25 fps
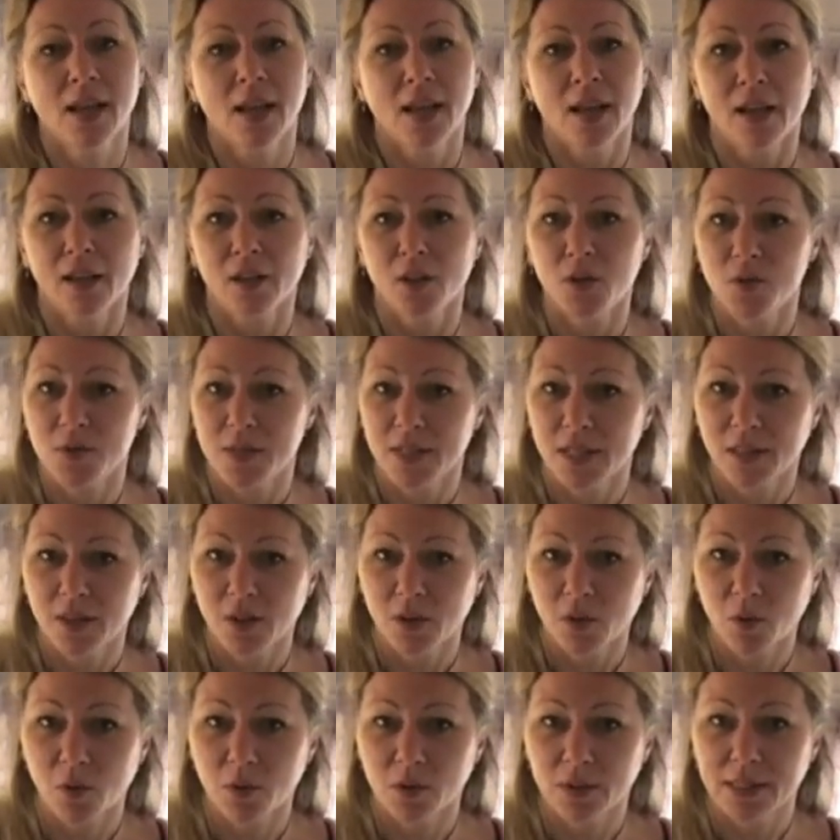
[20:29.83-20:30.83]
using the
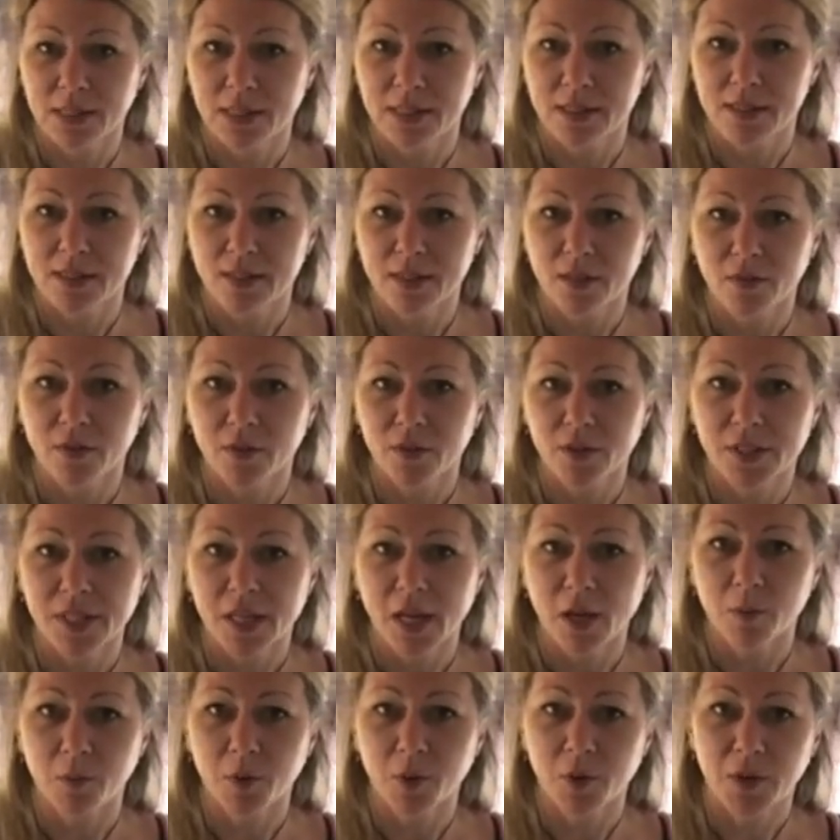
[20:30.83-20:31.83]
gold and silver to
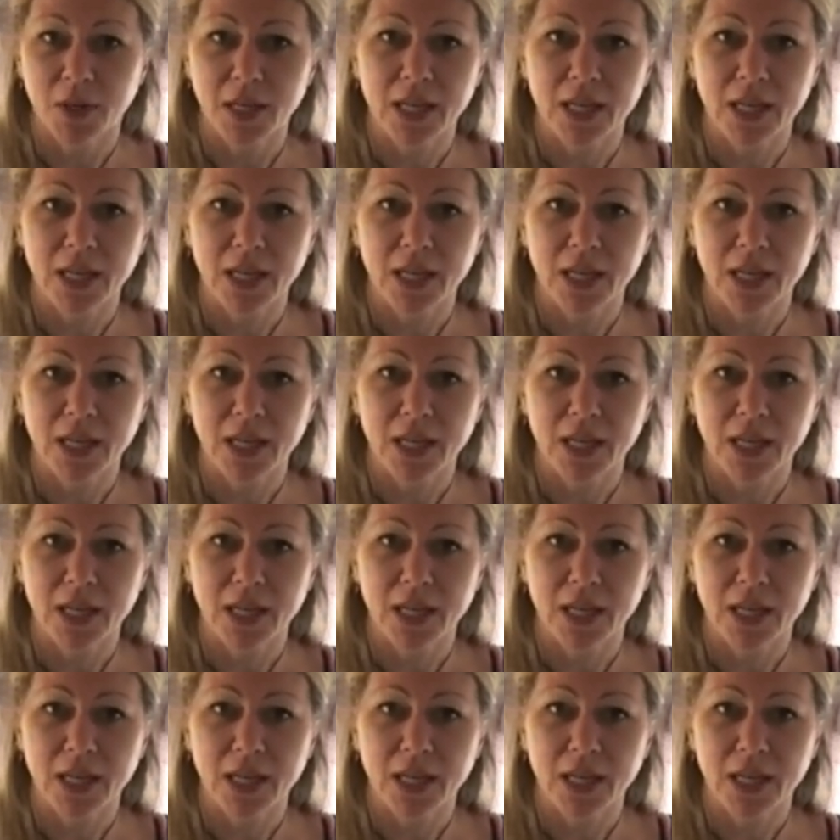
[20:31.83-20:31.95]
help you